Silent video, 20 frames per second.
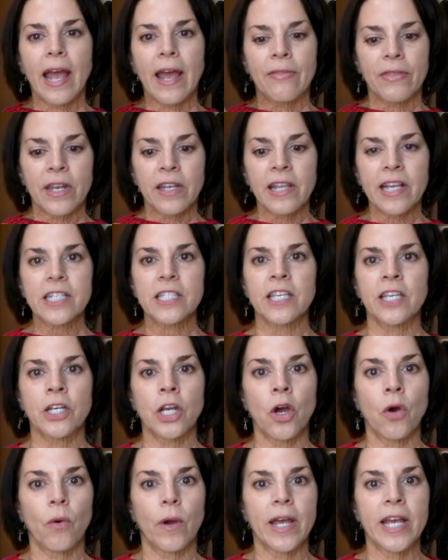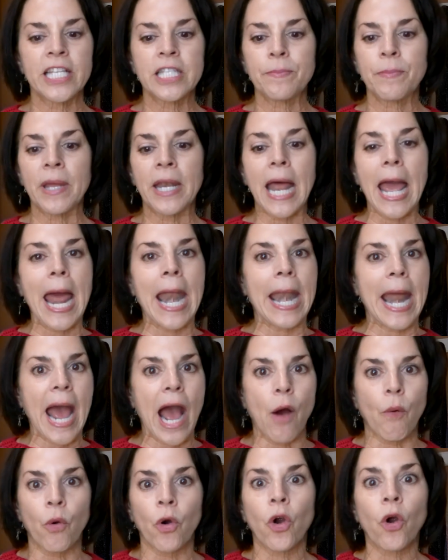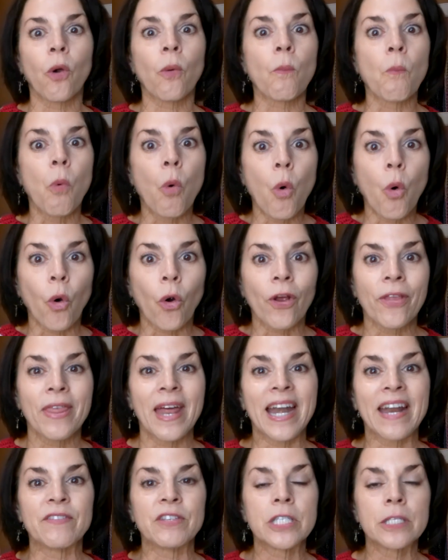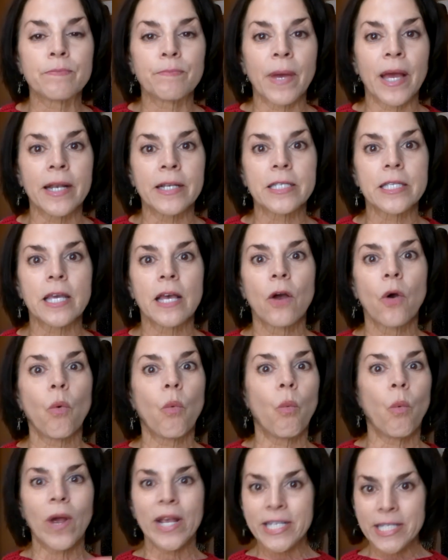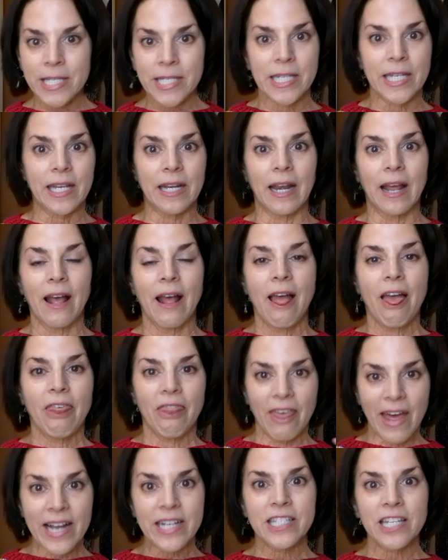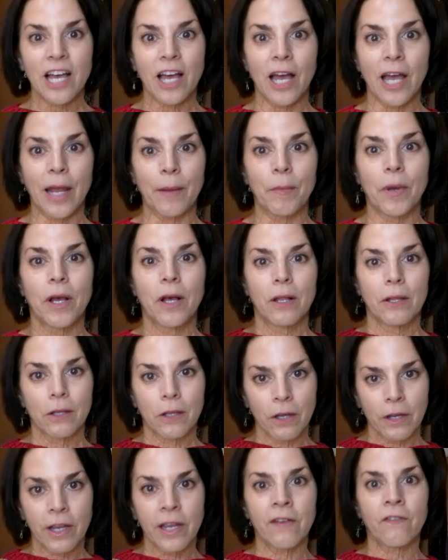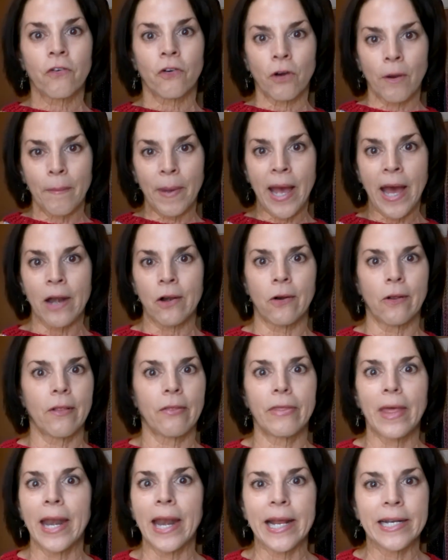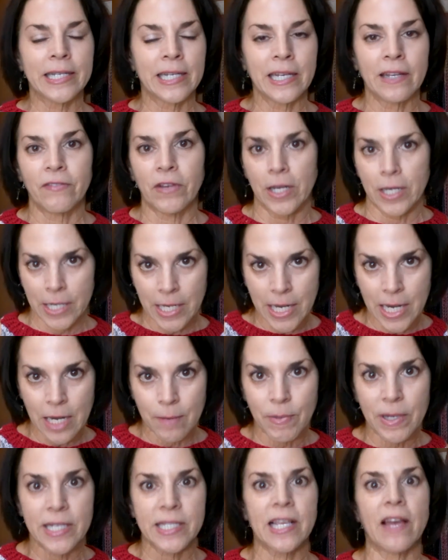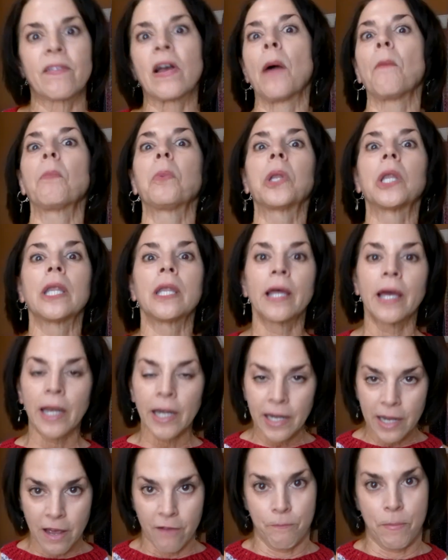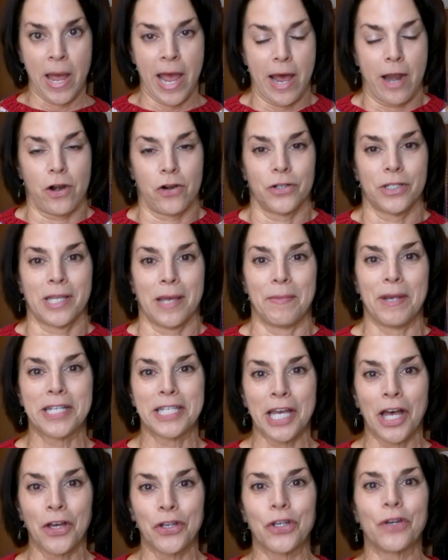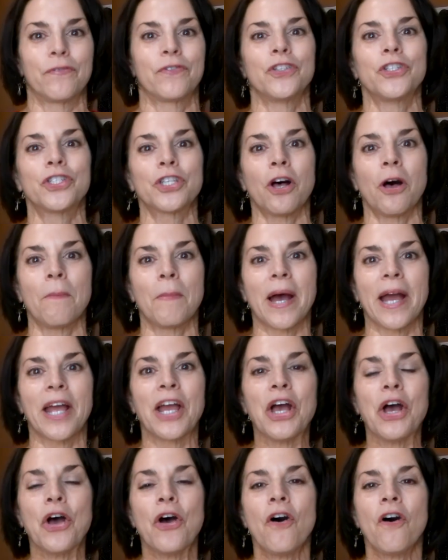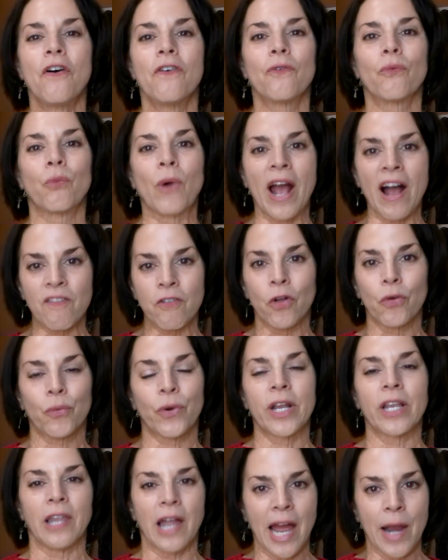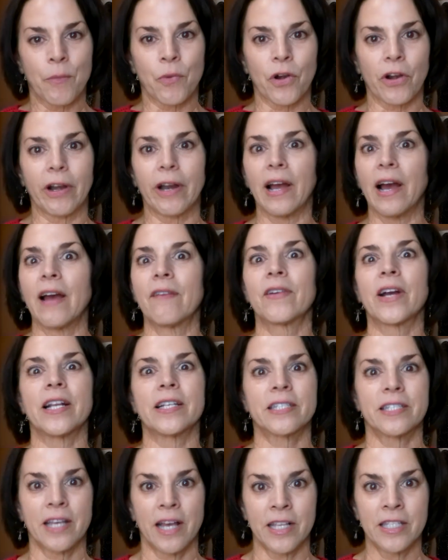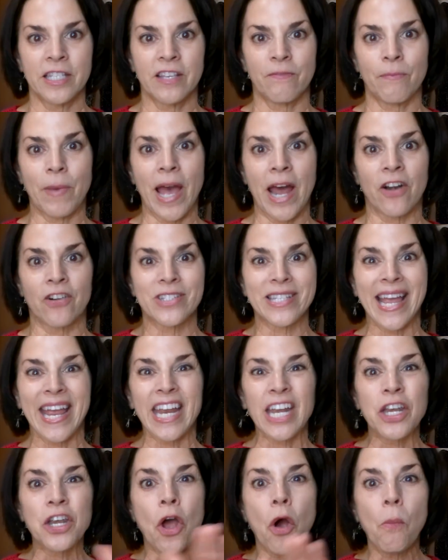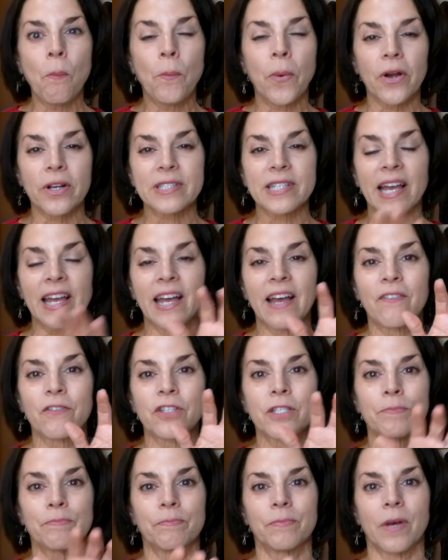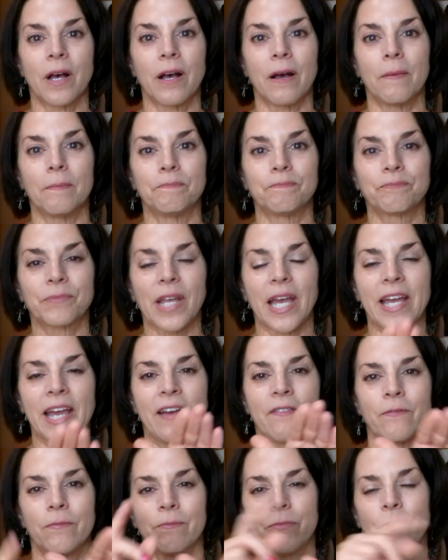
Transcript: then next thing you know, it's been an hour or more that I've spent wasting that time looking for a pattern that I didn't even need, because I've got plenty of patterns. Let me tell you, if you saw my Ravelry library, I've got tons of patterns and notebooks. I have